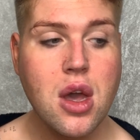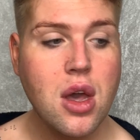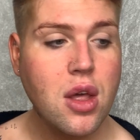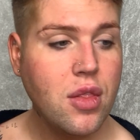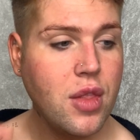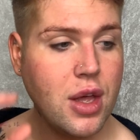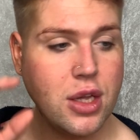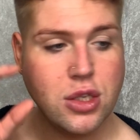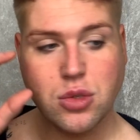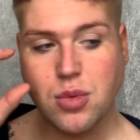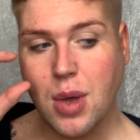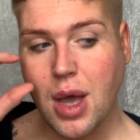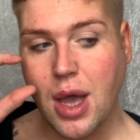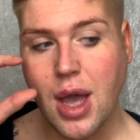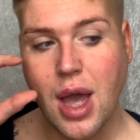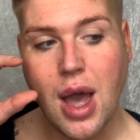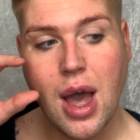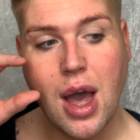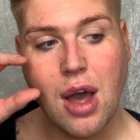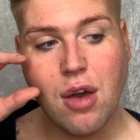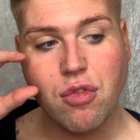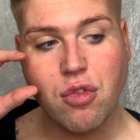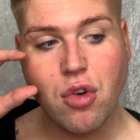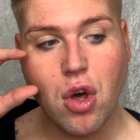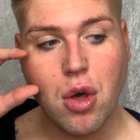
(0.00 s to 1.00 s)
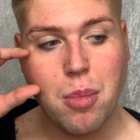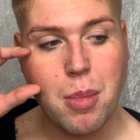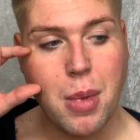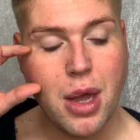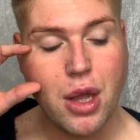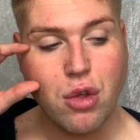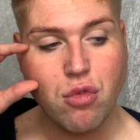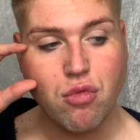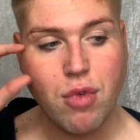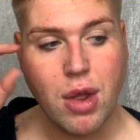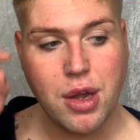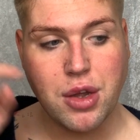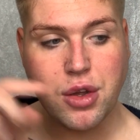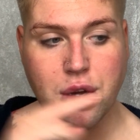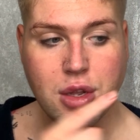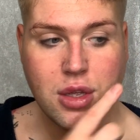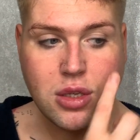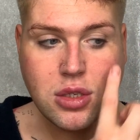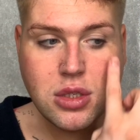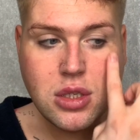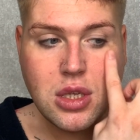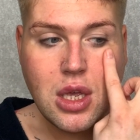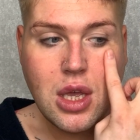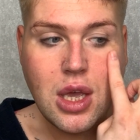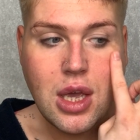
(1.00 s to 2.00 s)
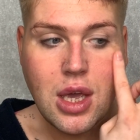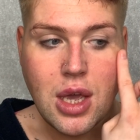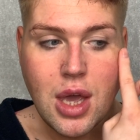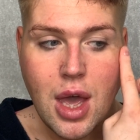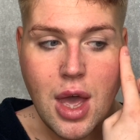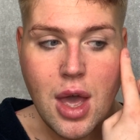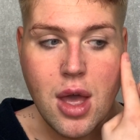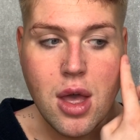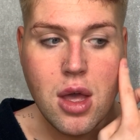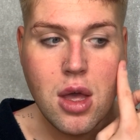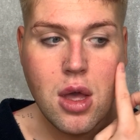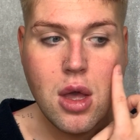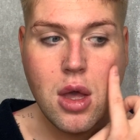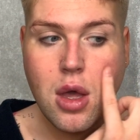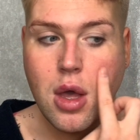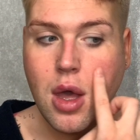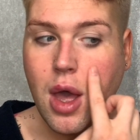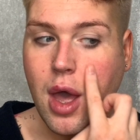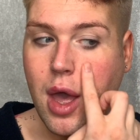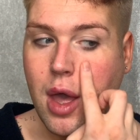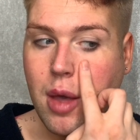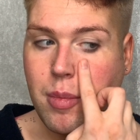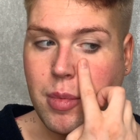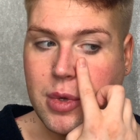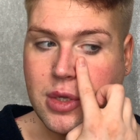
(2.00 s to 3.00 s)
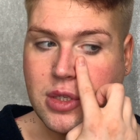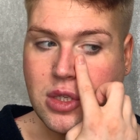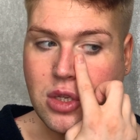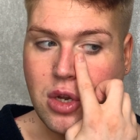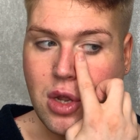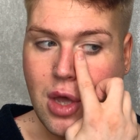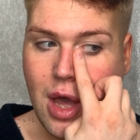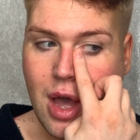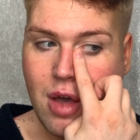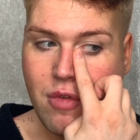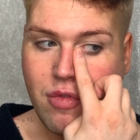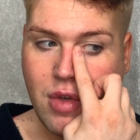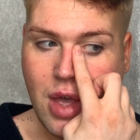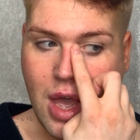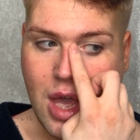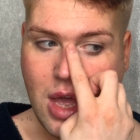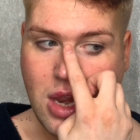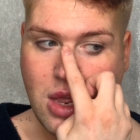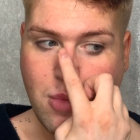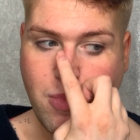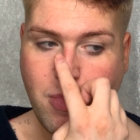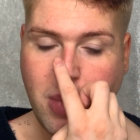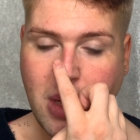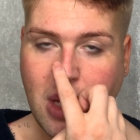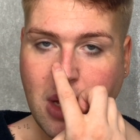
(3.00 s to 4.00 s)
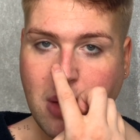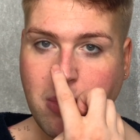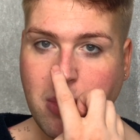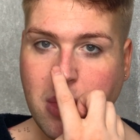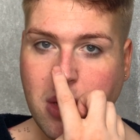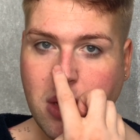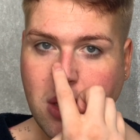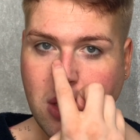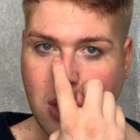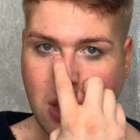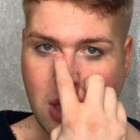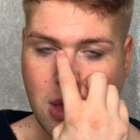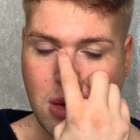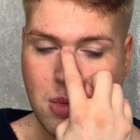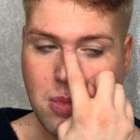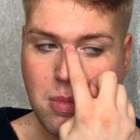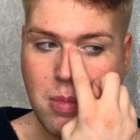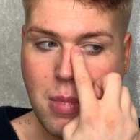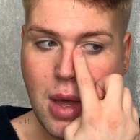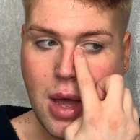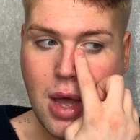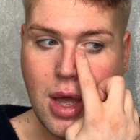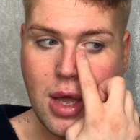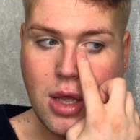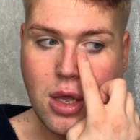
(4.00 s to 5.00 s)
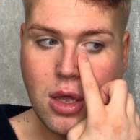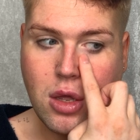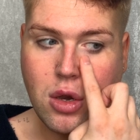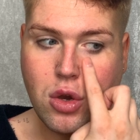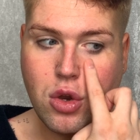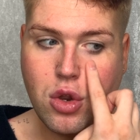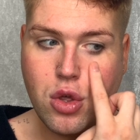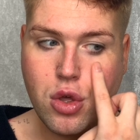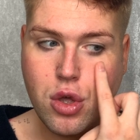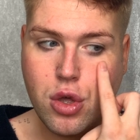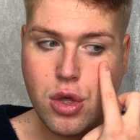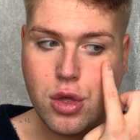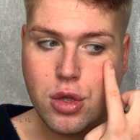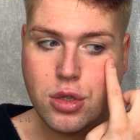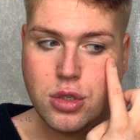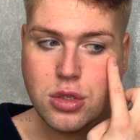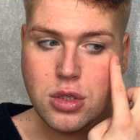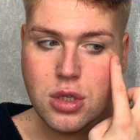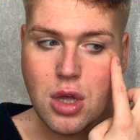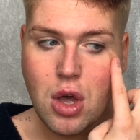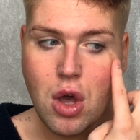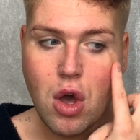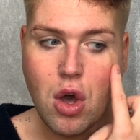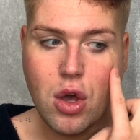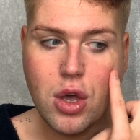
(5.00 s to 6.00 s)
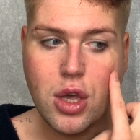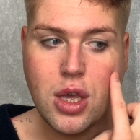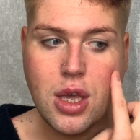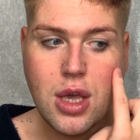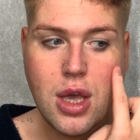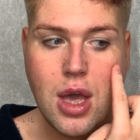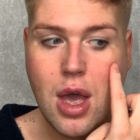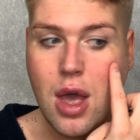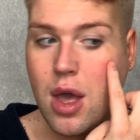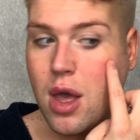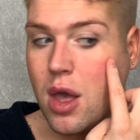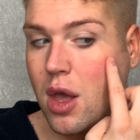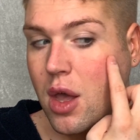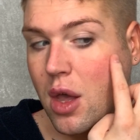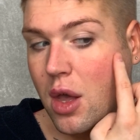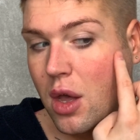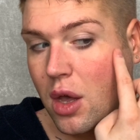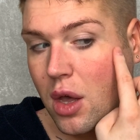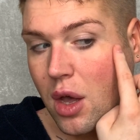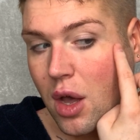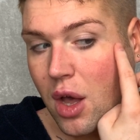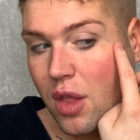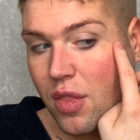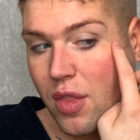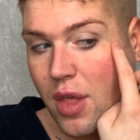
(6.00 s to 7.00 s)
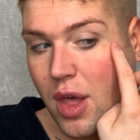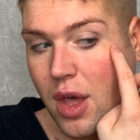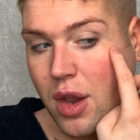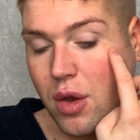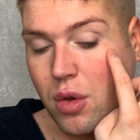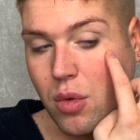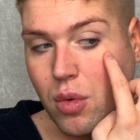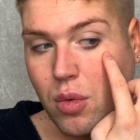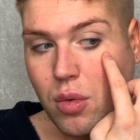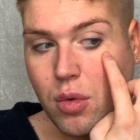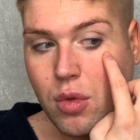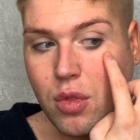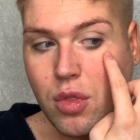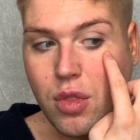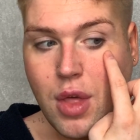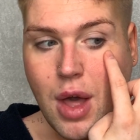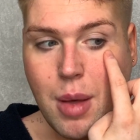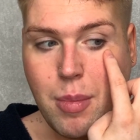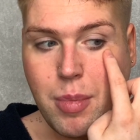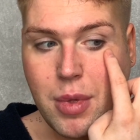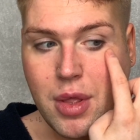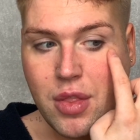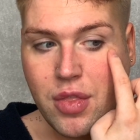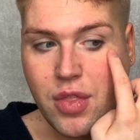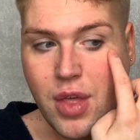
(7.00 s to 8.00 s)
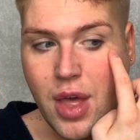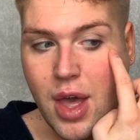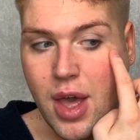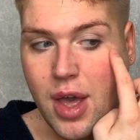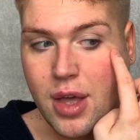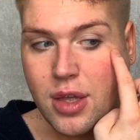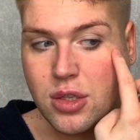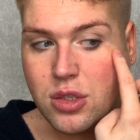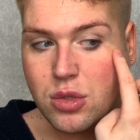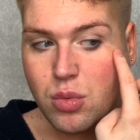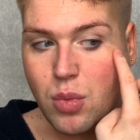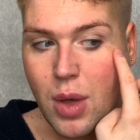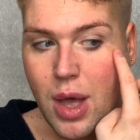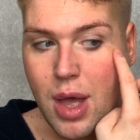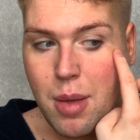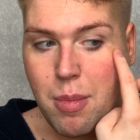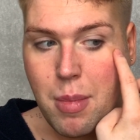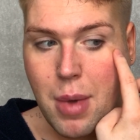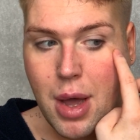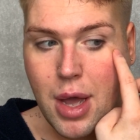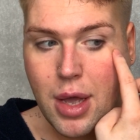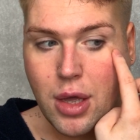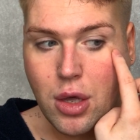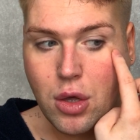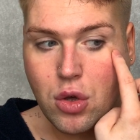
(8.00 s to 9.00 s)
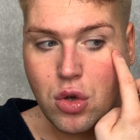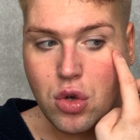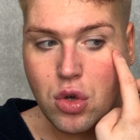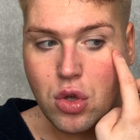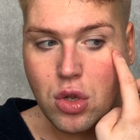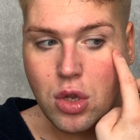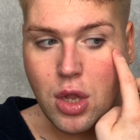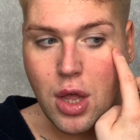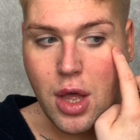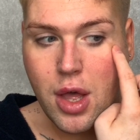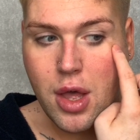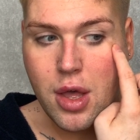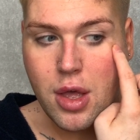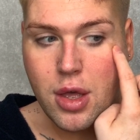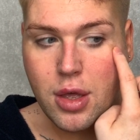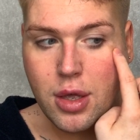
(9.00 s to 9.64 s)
That's why I have all my redness here, because I don't have any pigment in my nose or here, and then that bit there is where my colour